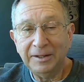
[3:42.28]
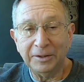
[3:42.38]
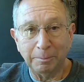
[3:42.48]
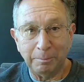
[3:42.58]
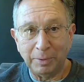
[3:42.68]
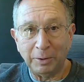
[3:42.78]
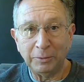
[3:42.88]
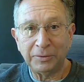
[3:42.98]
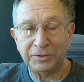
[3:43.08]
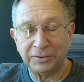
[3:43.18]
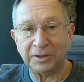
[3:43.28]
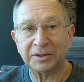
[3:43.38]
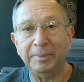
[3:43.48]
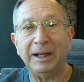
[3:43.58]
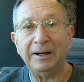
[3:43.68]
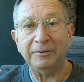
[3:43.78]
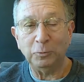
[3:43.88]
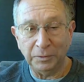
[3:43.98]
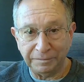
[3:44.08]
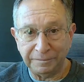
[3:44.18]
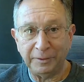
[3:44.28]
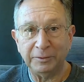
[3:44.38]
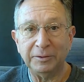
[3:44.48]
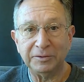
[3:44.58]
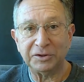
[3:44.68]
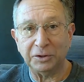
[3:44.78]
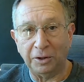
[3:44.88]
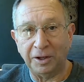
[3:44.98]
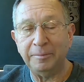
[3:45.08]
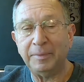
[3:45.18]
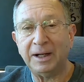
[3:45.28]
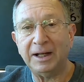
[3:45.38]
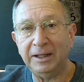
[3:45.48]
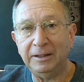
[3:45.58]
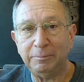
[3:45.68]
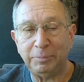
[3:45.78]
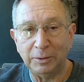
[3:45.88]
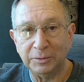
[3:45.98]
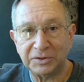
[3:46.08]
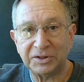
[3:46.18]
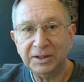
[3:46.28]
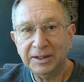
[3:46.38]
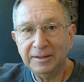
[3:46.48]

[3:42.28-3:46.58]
They're both talked about with photos on my post.